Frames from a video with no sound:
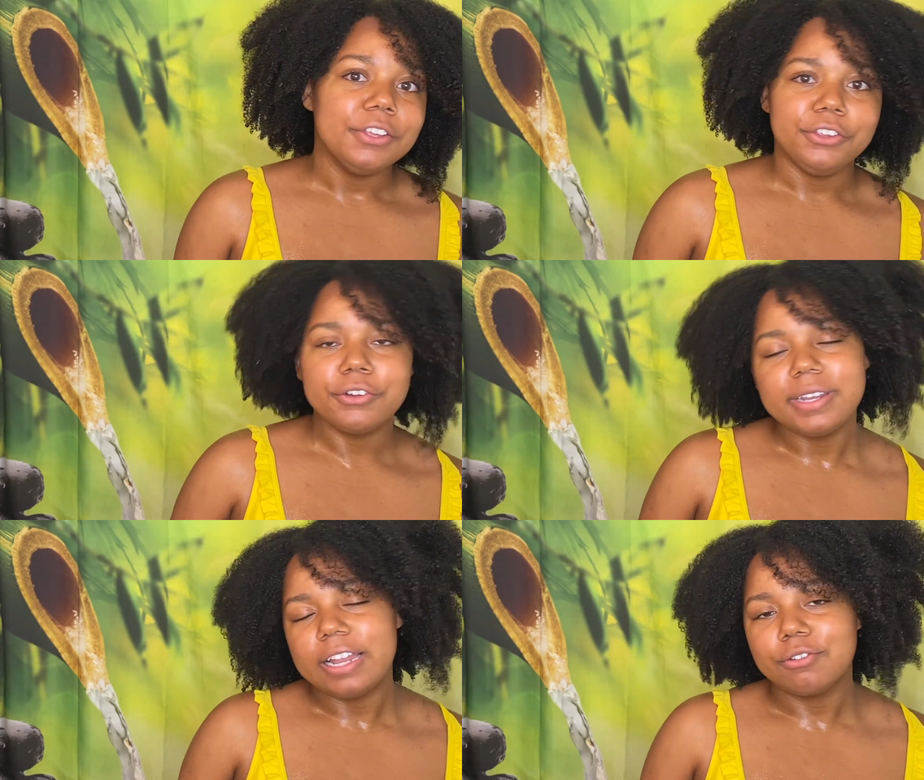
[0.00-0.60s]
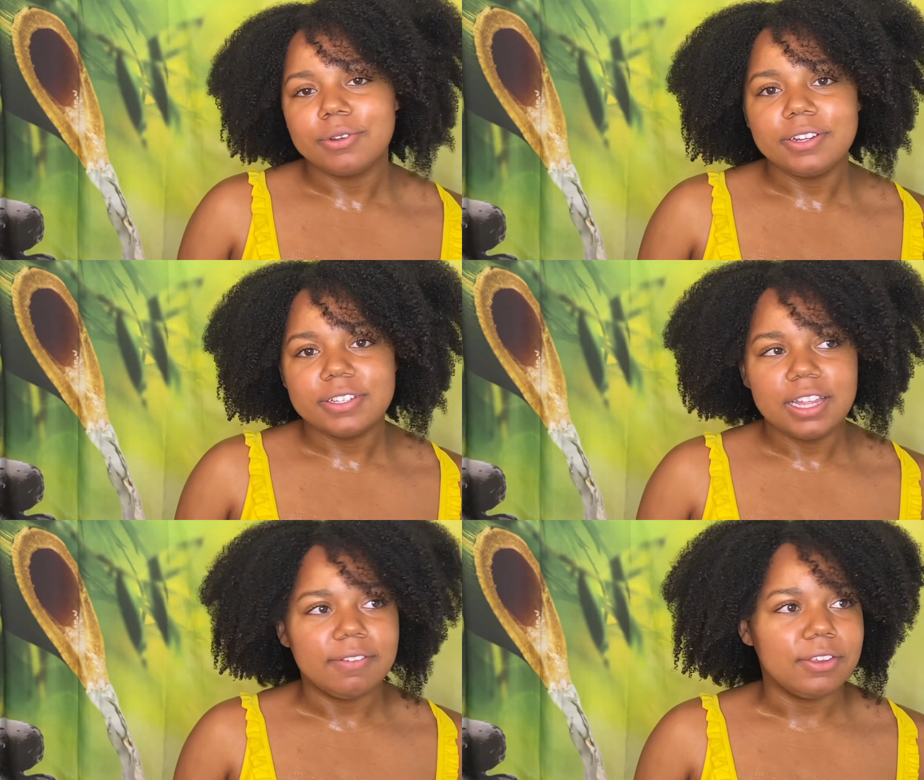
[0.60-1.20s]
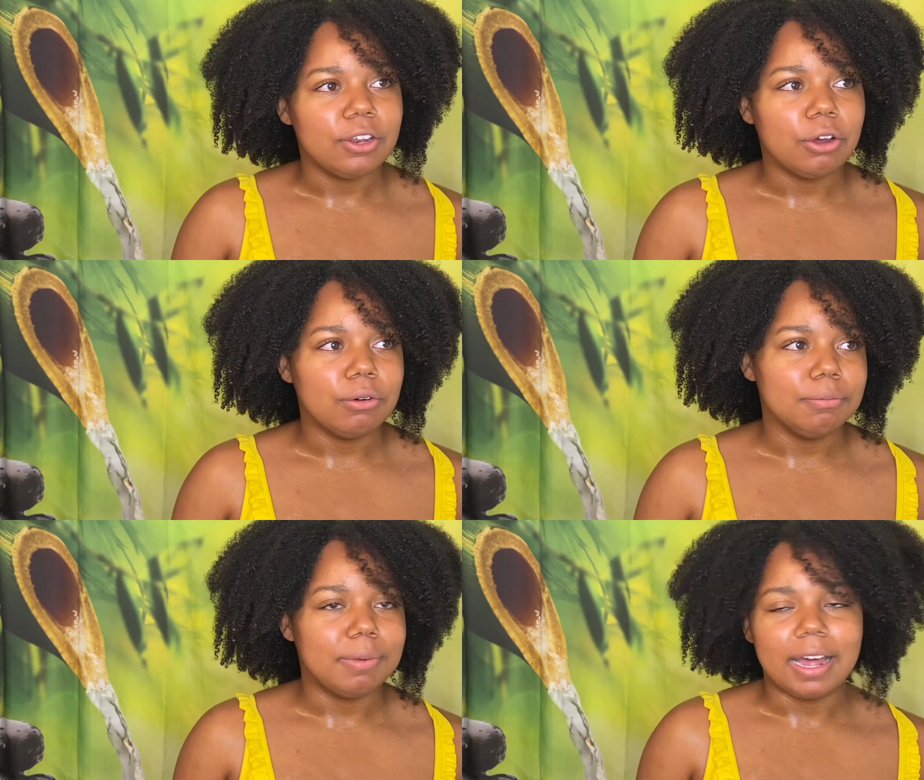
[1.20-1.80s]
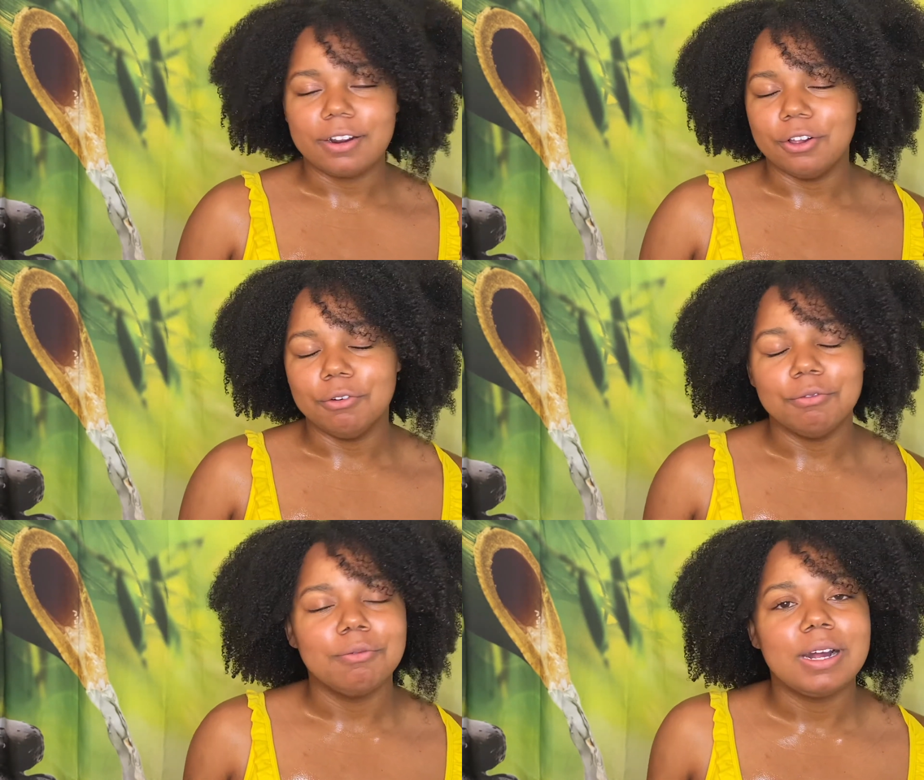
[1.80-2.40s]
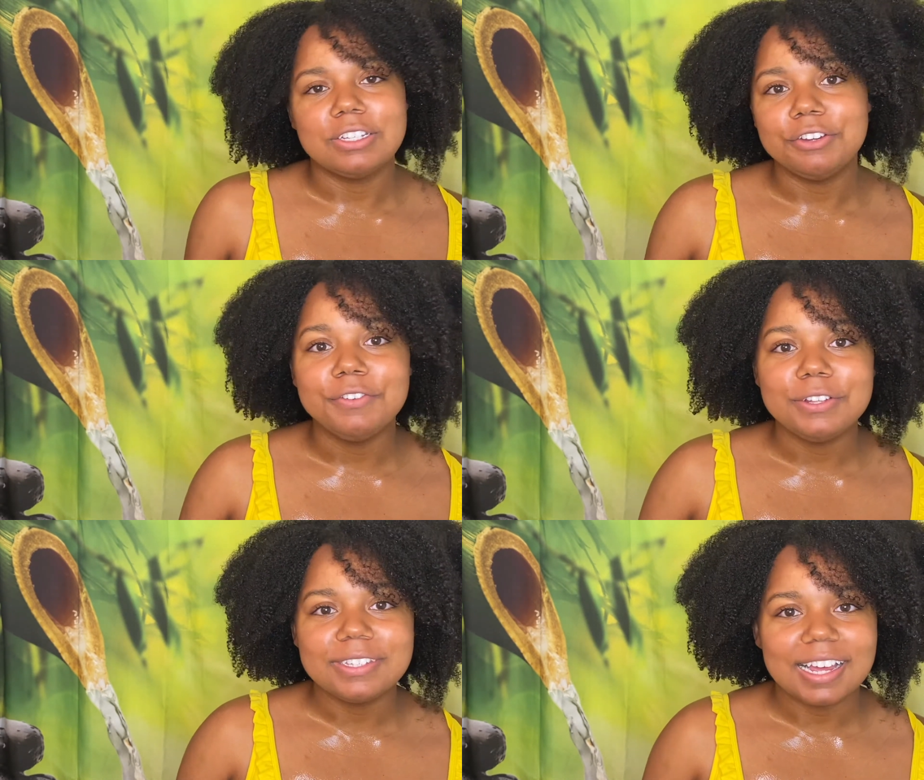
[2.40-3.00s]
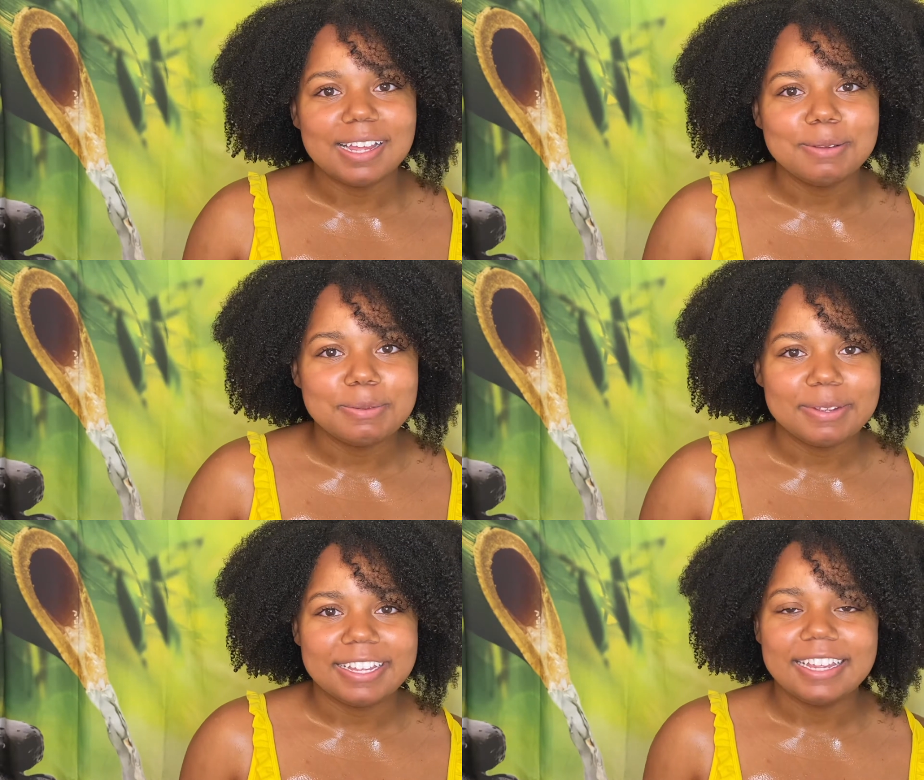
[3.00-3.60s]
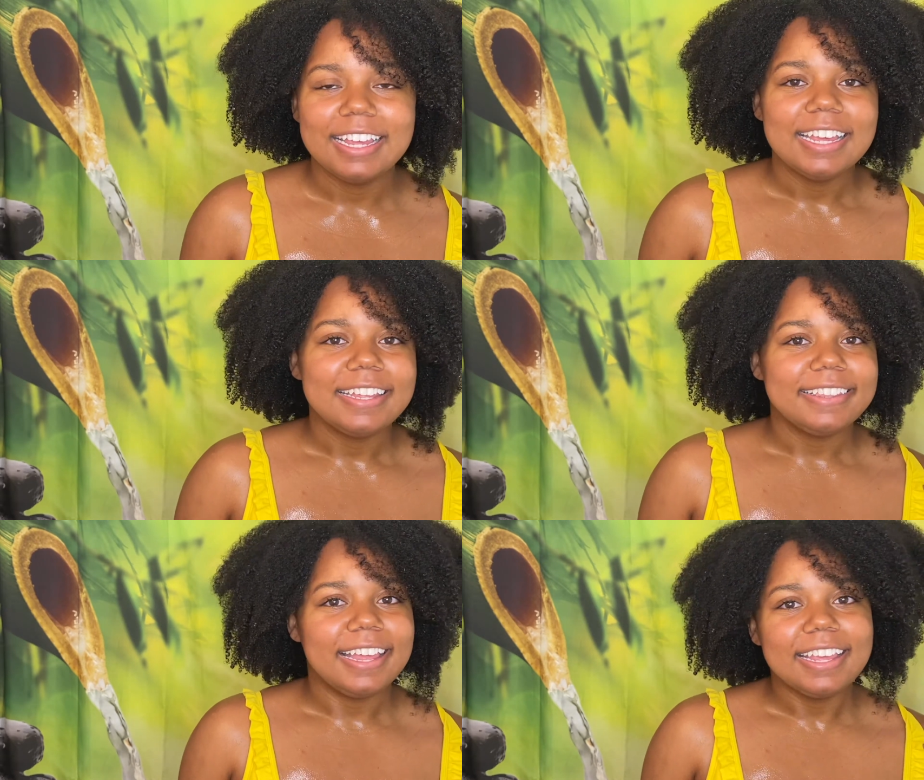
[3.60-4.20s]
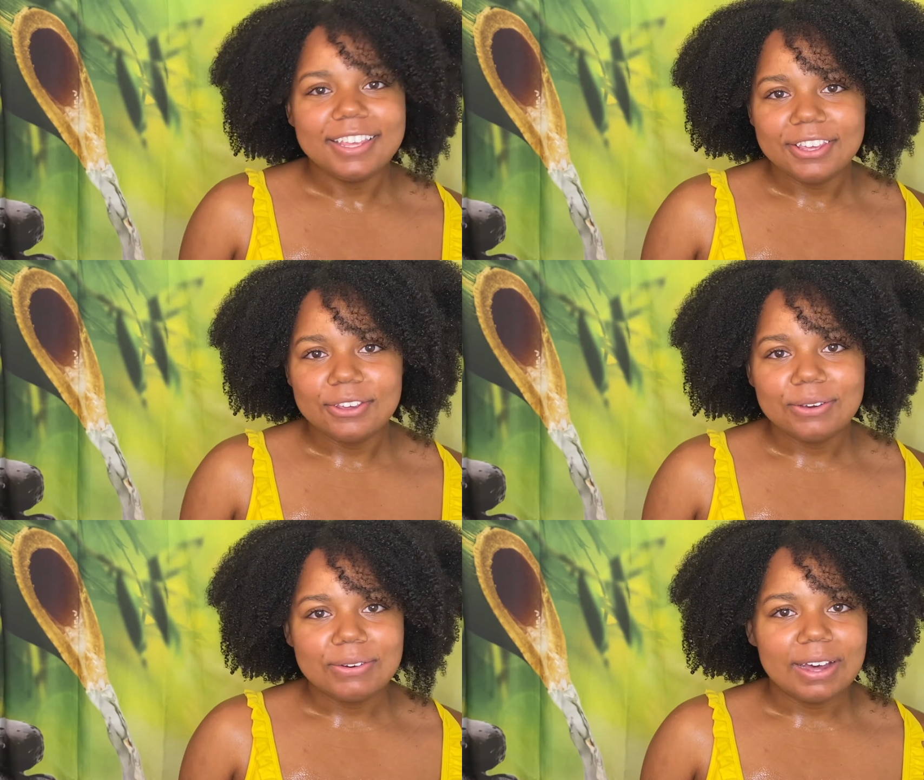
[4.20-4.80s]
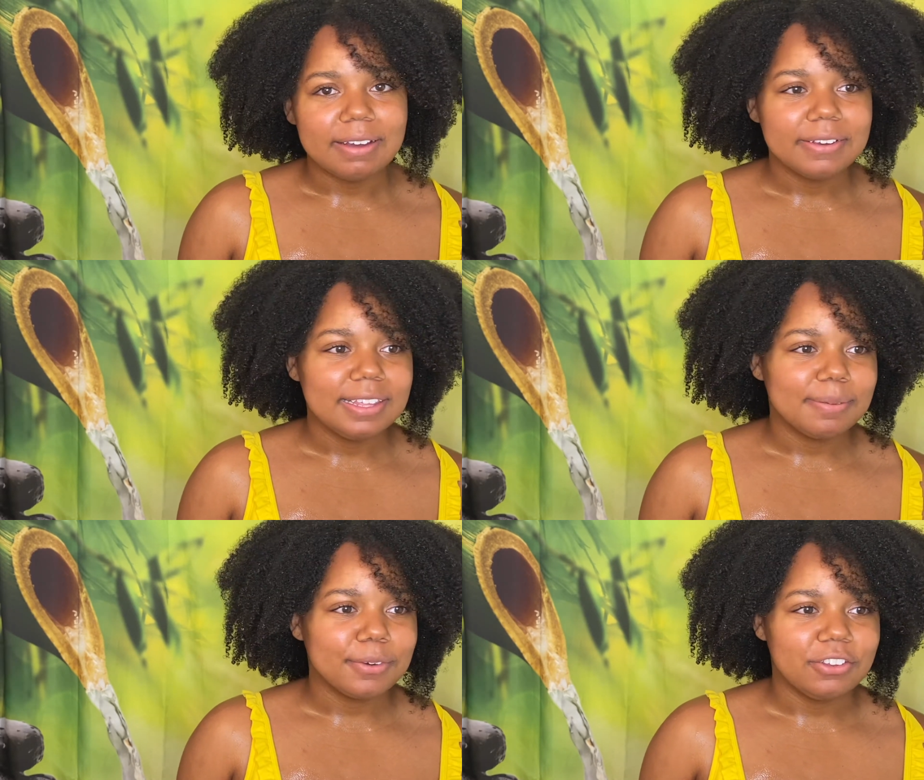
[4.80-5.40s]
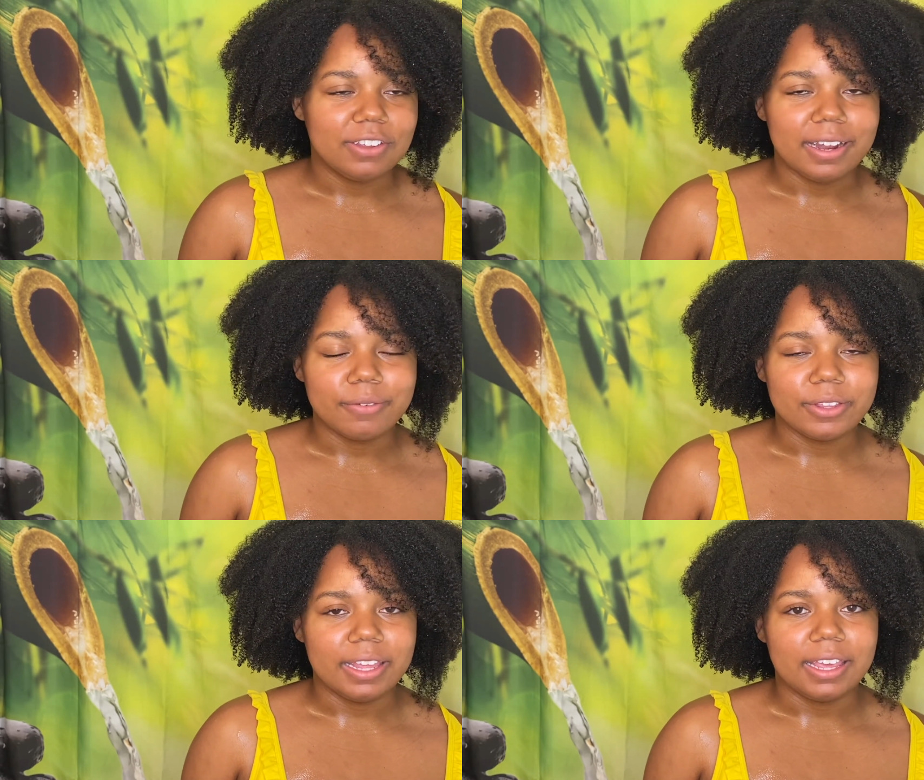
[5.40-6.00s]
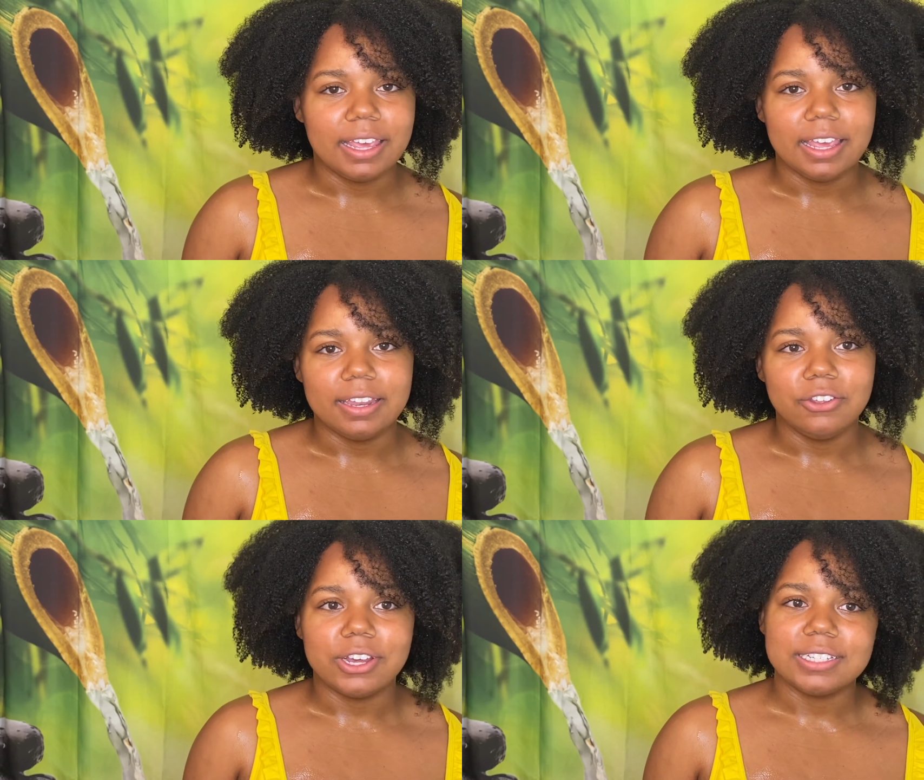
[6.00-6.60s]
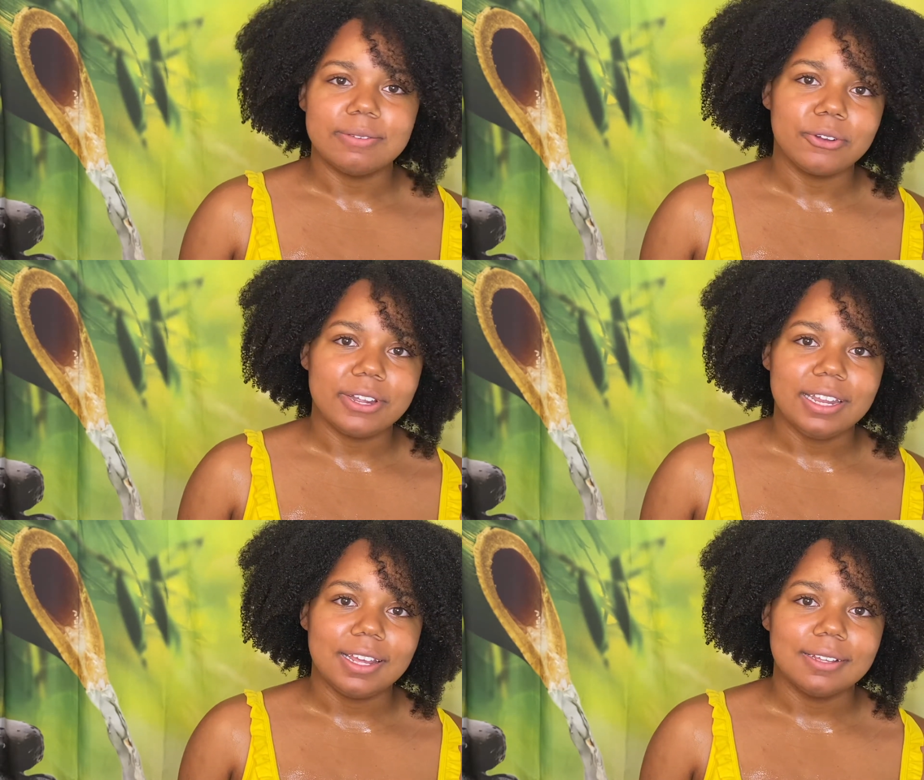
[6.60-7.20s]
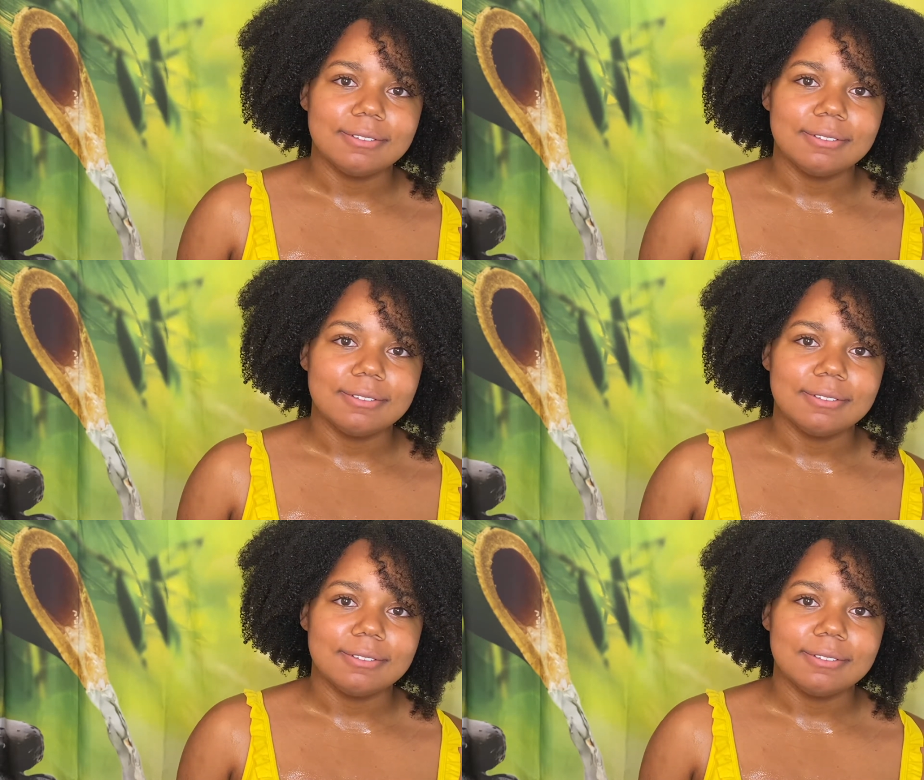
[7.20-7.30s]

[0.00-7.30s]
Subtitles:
You're natural yourself, you know. I don't know, watch it a few times, but thank you. I really appreciate everything, and you guys have a great day.